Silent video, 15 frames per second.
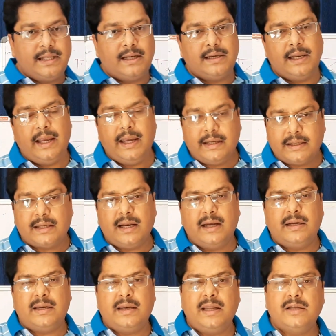There are 8
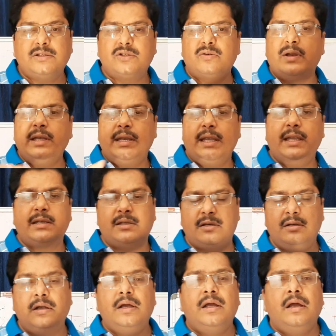criteria, 28
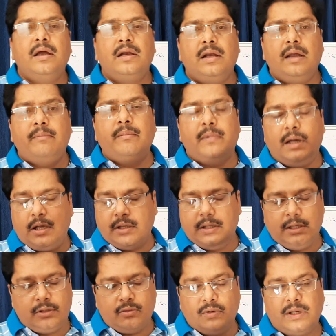
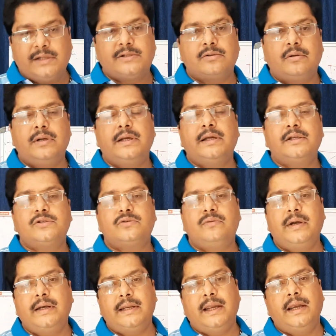the total scoring is
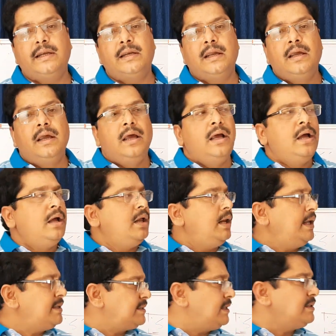28.
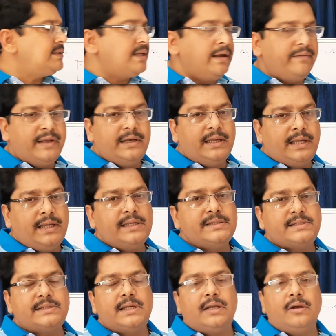Less than 7
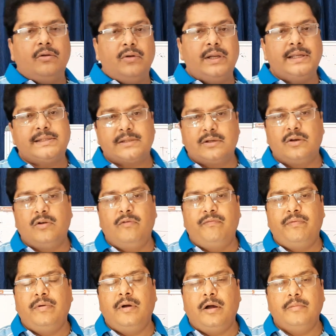is a low risk group
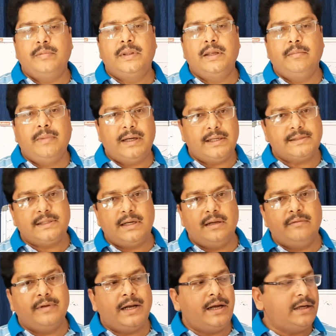of the
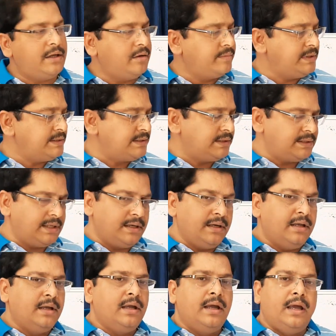metastatic variety of the
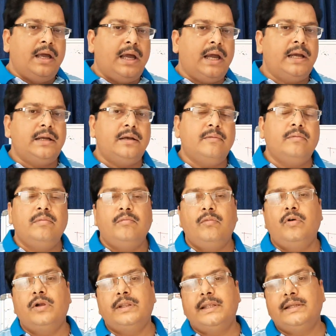GTN, and
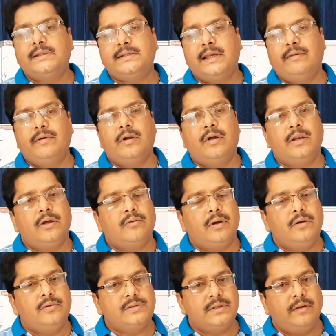more than 7 or
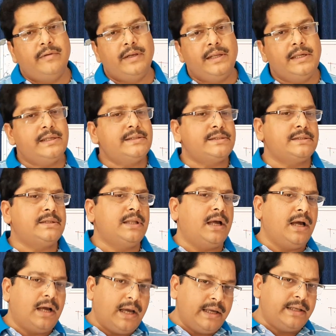equal to 7 is the
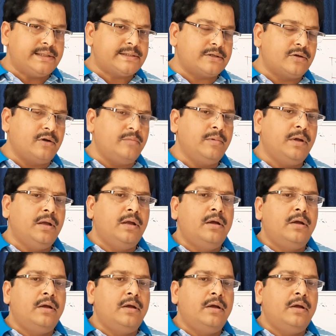high risk group.